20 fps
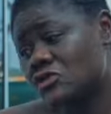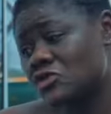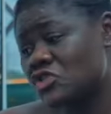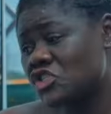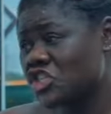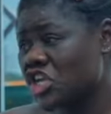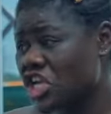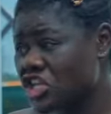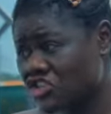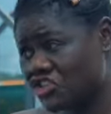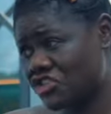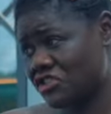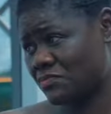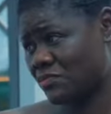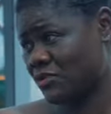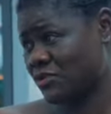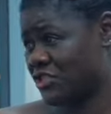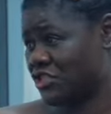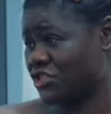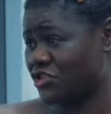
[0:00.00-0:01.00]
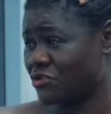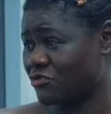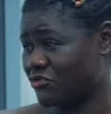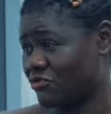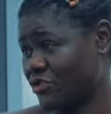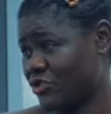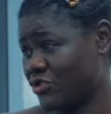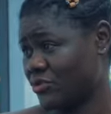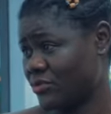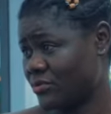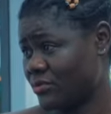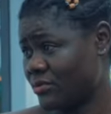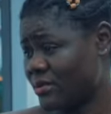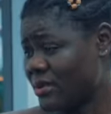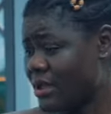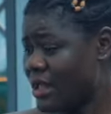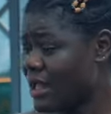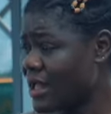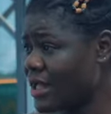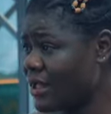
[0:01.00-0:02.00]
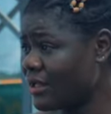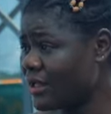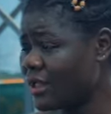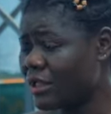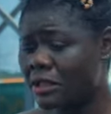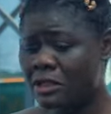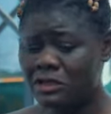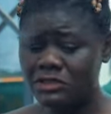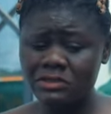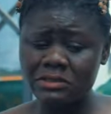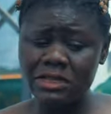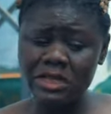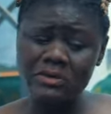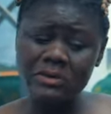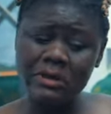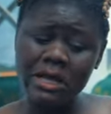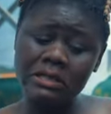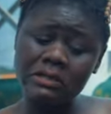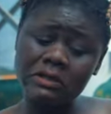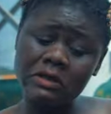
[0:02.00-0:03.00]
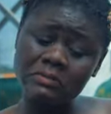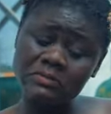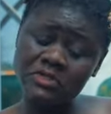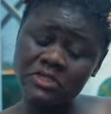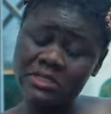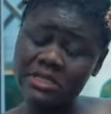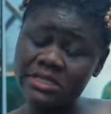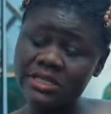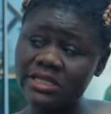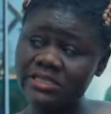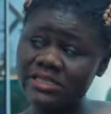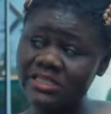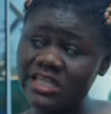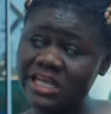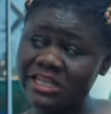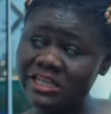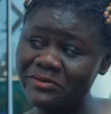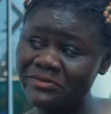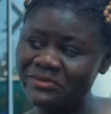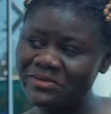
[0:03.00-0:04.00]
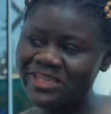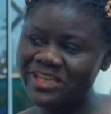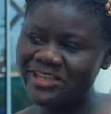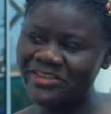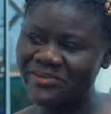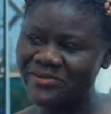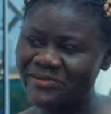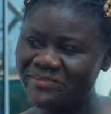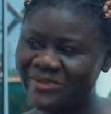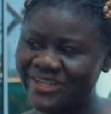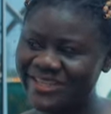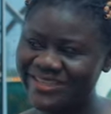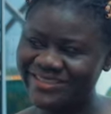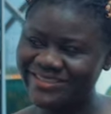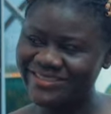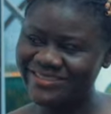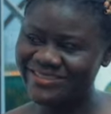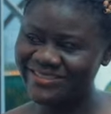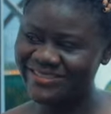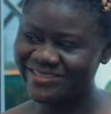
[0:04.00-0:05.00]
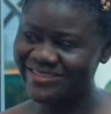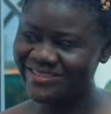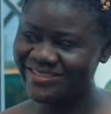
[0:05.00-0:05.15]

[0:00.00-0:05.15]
to change this position for you, so that you can come to the kitchen and I will take your place.